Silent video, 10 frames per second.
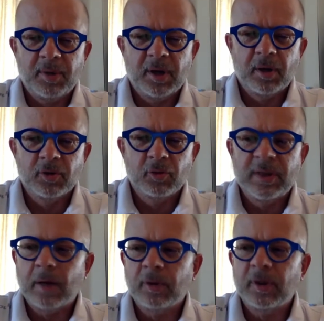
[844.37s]
because
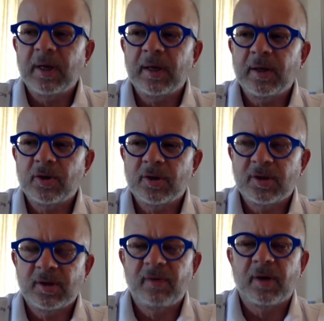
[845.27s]
without English,
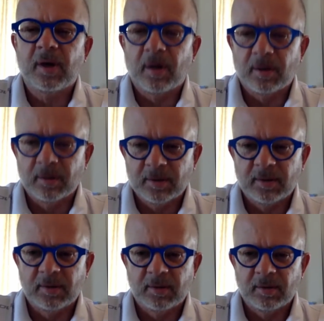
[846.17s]
it's difficult
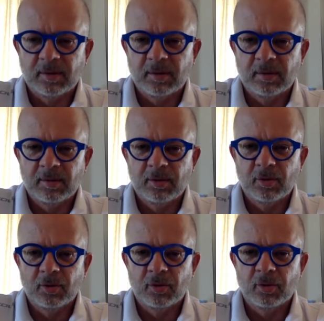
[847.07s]

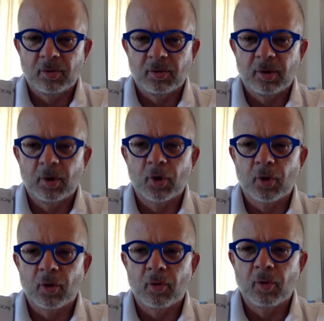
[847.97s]
to
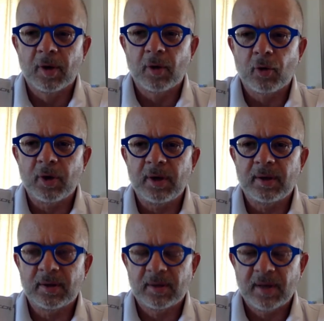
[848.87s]
grow,
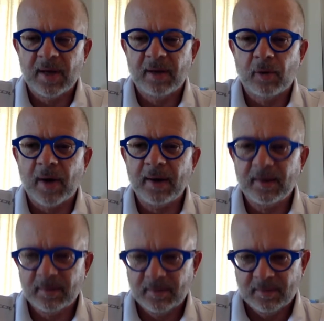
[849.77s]
read, and
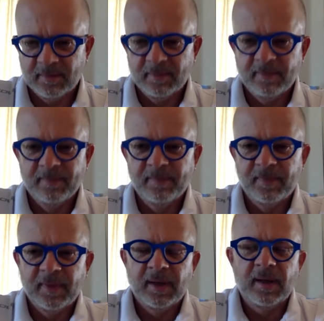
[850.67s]
write
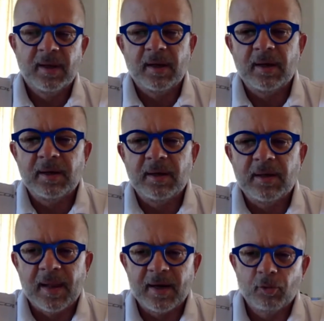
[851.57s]
in a
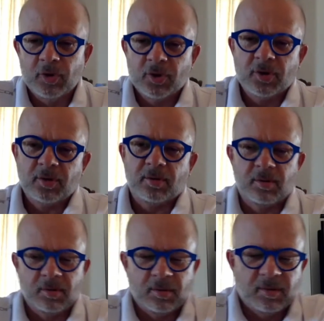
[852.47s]
language
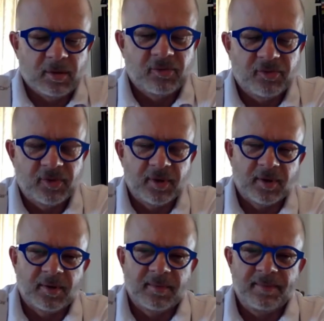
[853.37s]
of
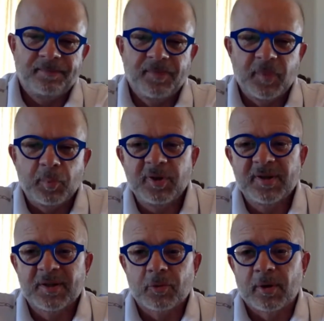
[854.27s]
the
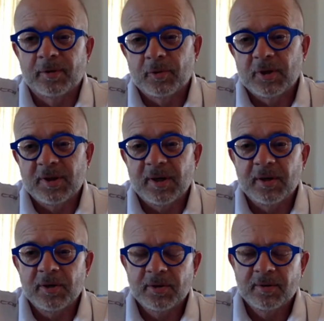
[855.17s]
business world, which is
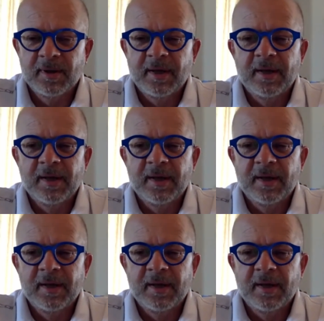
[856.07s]
English.